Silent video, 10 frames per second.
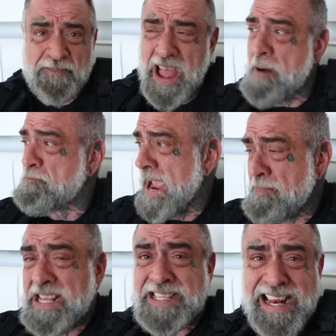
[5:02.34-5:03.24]
I'm
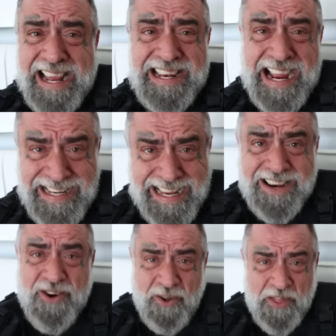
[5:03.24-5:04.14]
babysitting a 19
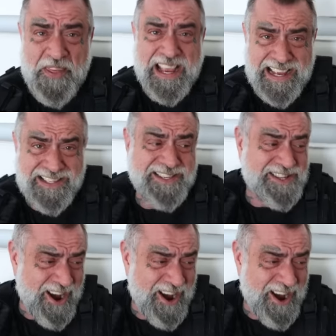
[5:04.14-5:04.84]
year old. I think he's a